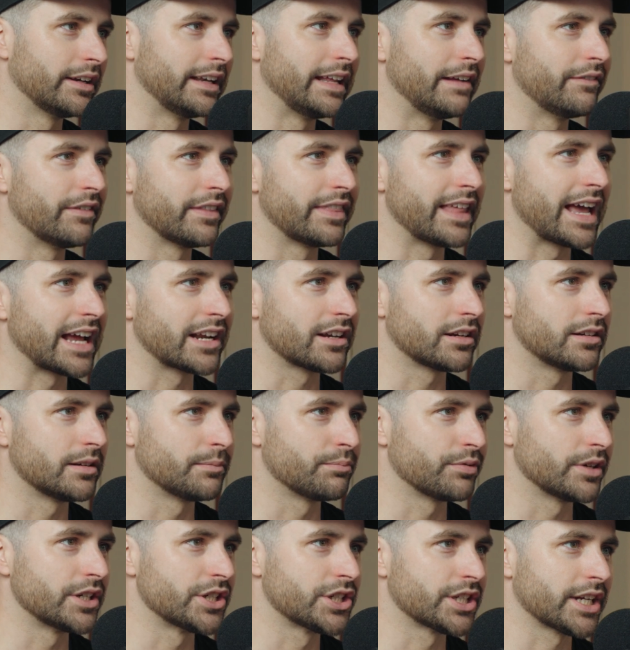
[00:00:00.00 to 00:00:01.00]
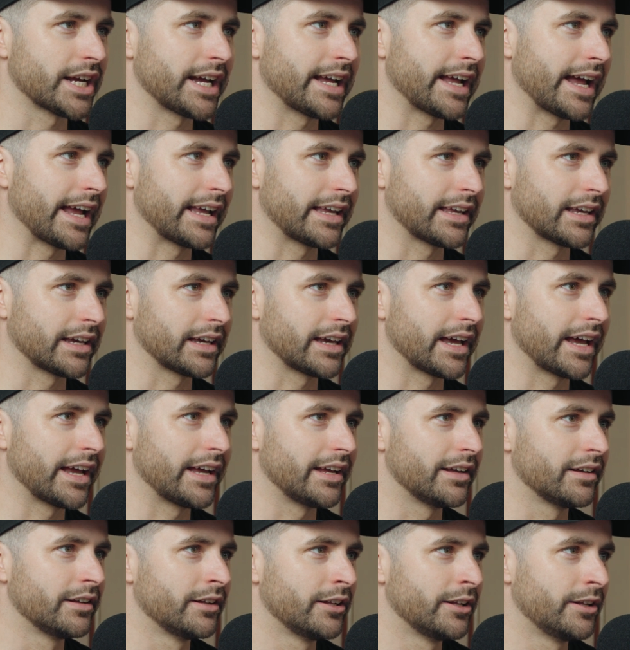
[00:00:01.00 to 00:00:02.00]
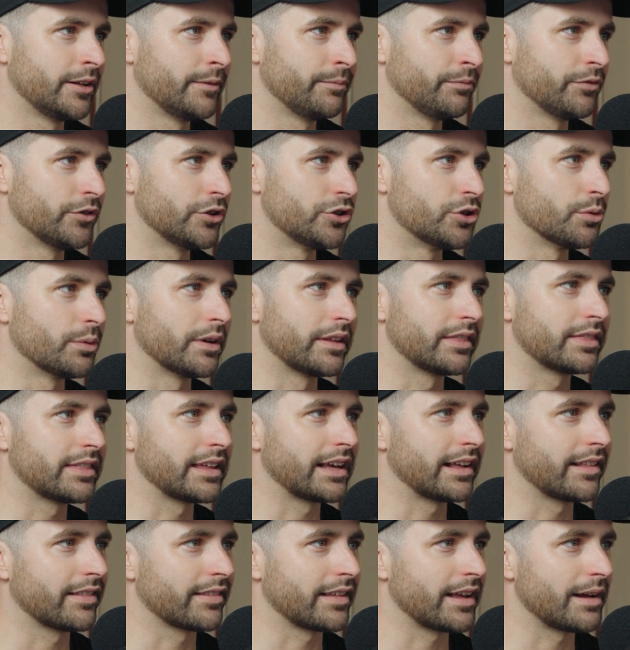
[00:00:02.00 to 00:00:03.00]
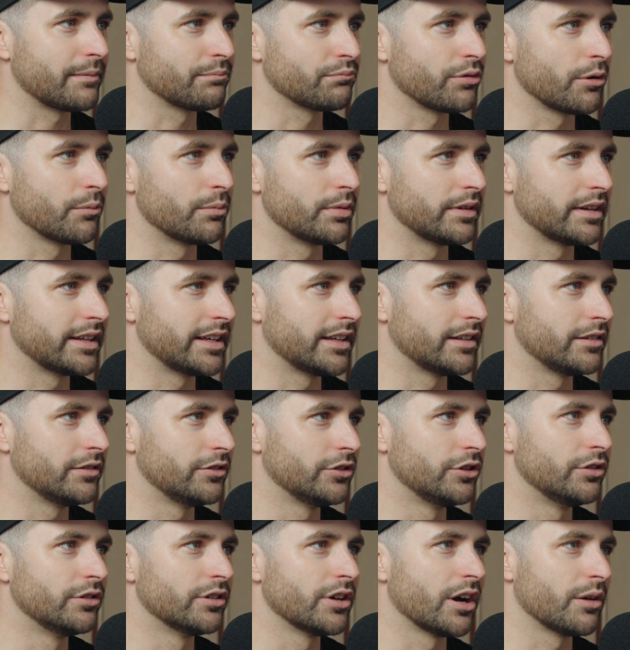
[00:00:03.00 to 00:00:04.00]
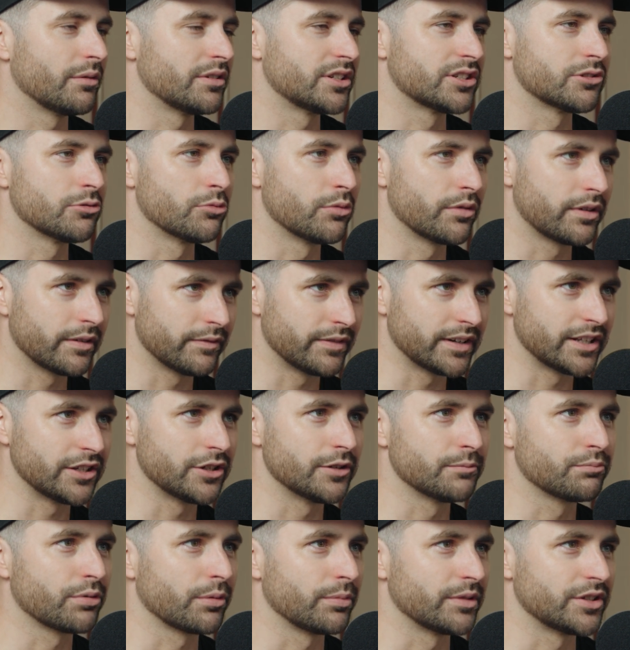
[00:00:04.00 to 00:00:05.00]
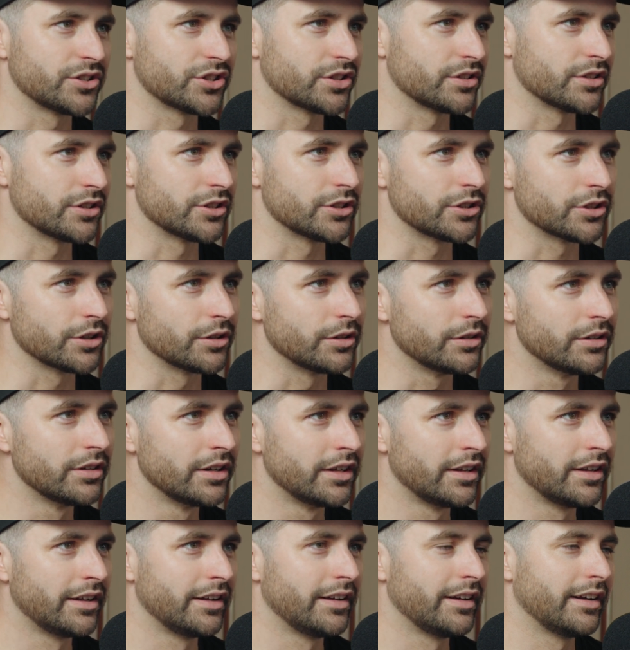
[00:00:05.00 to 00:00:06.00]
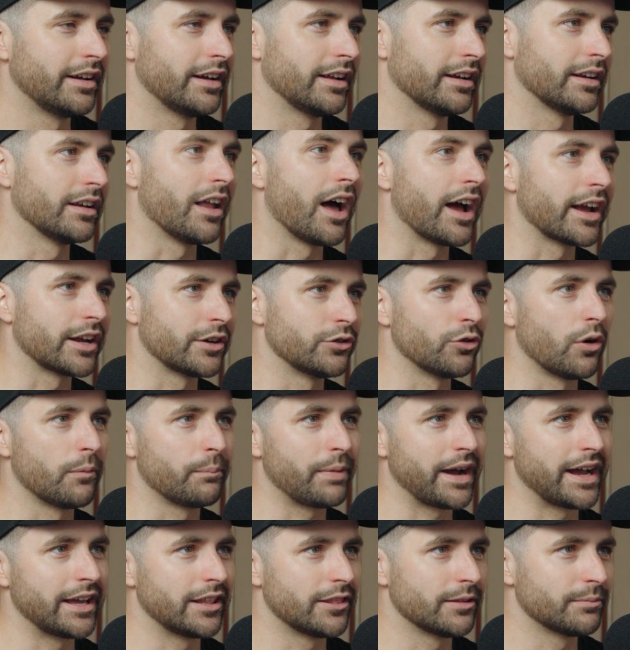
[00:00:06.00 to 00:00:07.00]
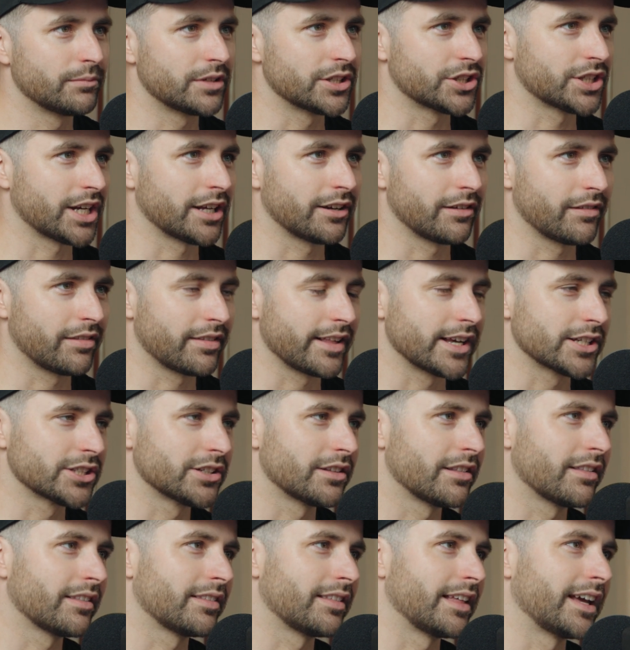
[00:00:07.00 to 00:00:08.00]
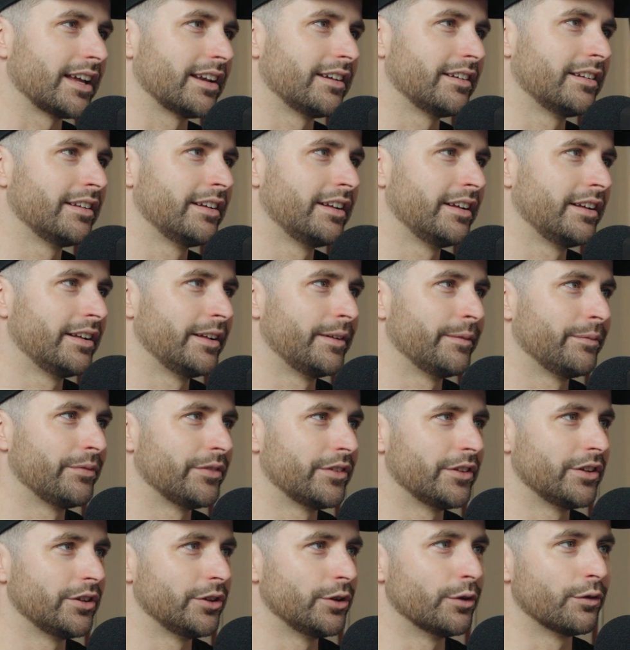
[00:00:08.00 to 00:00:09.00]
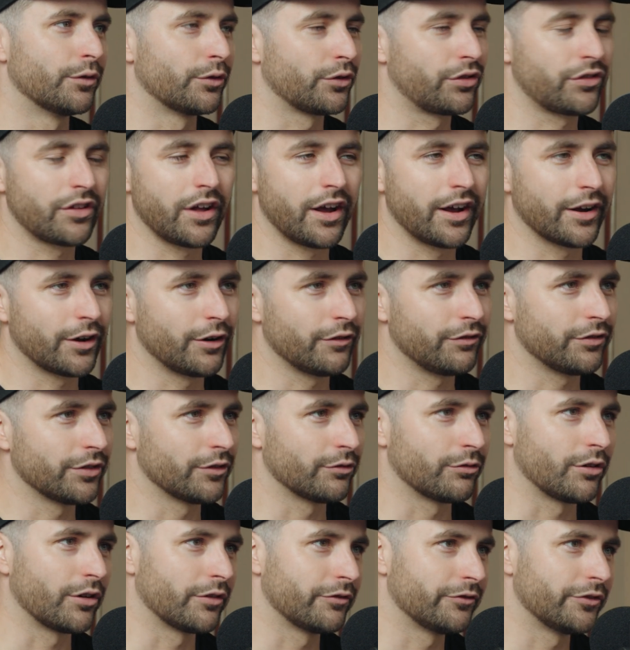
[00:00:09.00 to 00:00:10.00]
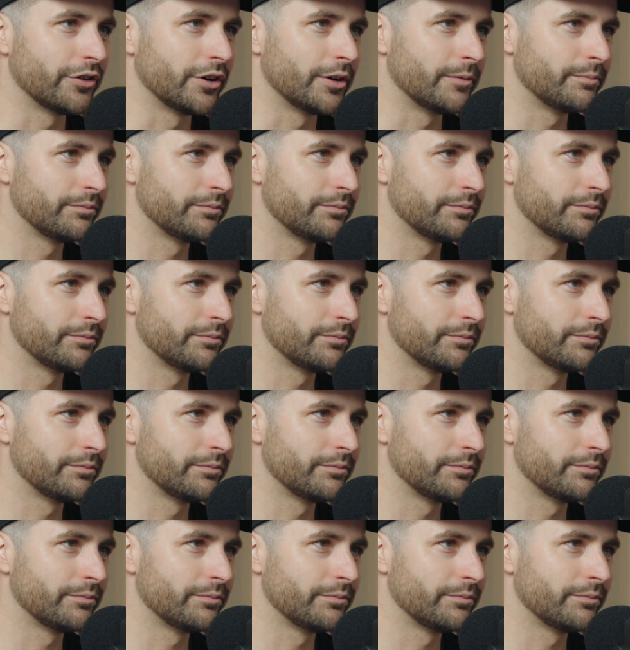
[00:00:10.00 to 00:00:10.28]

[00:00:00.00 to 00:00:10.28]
leave it there to depreciate, aka doing things that probably intuitively you probably shouldn't do, like not pay them to shadow sessions, then you're starting off on the wrong foot.